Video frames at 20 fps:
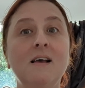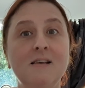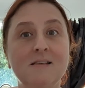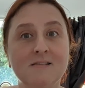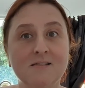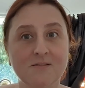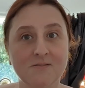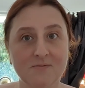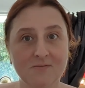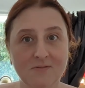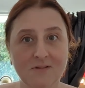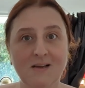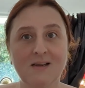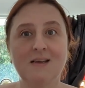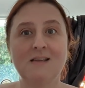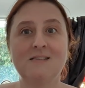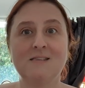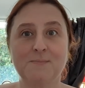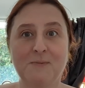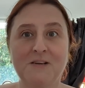is a
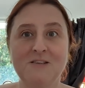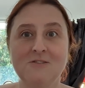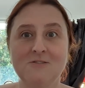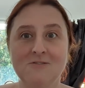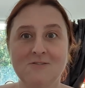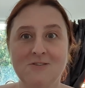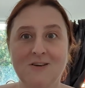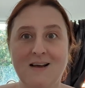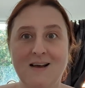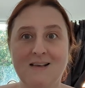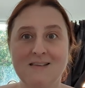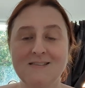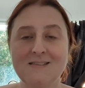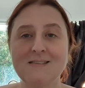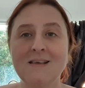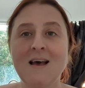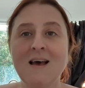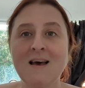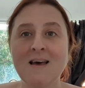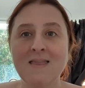really special dress.
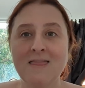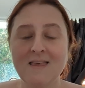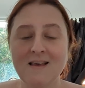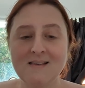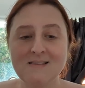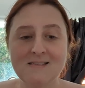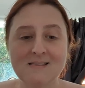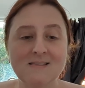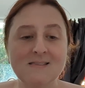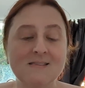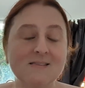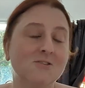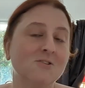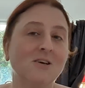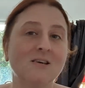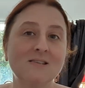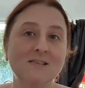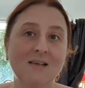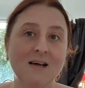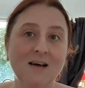This is the
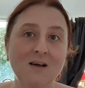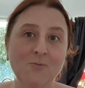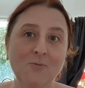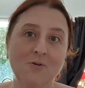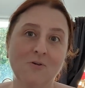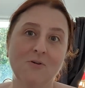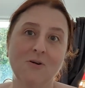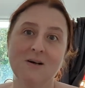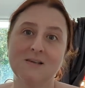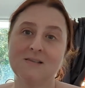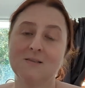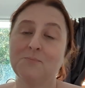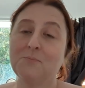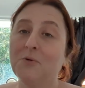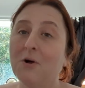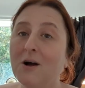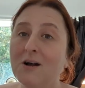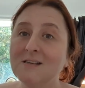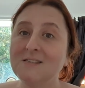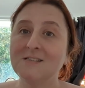dress that I wore as a
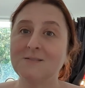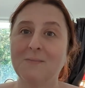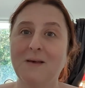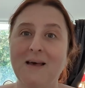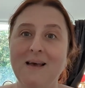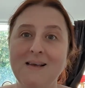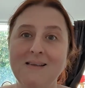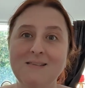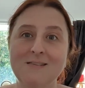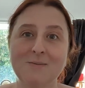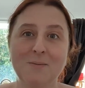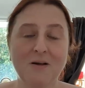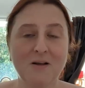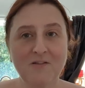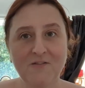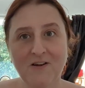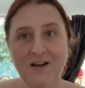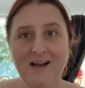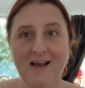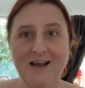bridesmaid to my
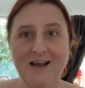friend